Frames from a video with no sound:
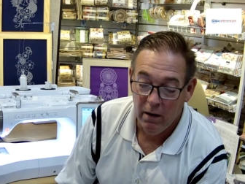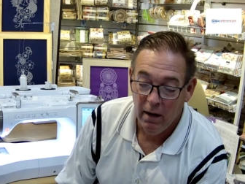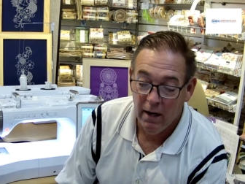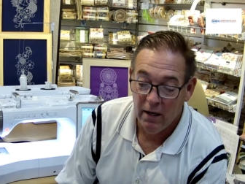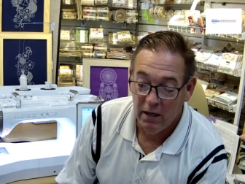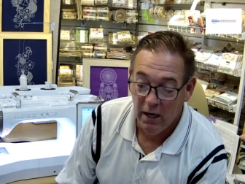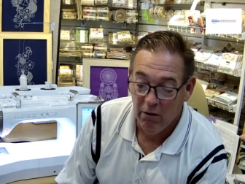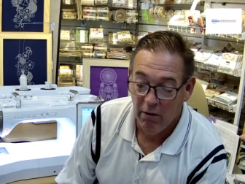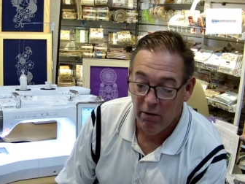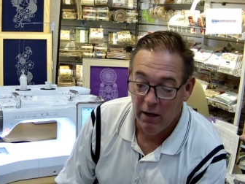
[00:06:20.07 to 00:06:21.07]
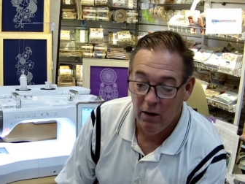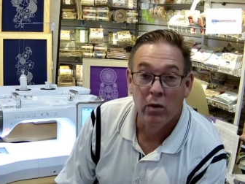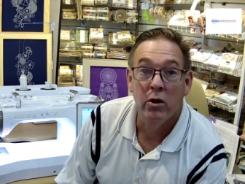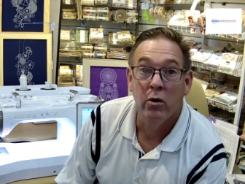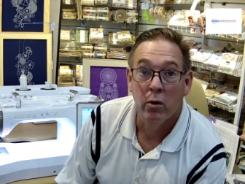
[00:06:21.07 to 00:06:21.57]
and decorating with
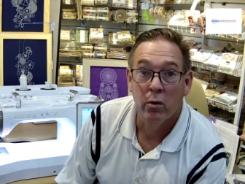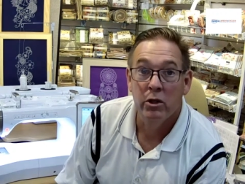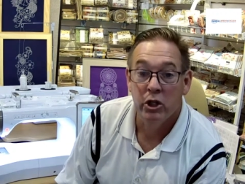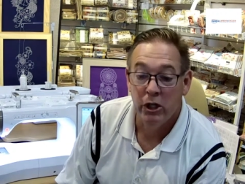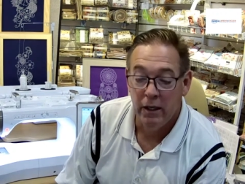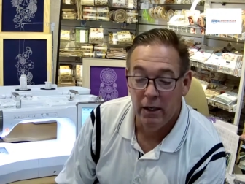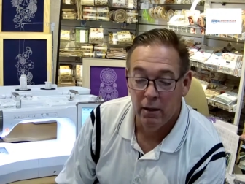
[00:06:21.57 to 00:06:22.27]
your machine.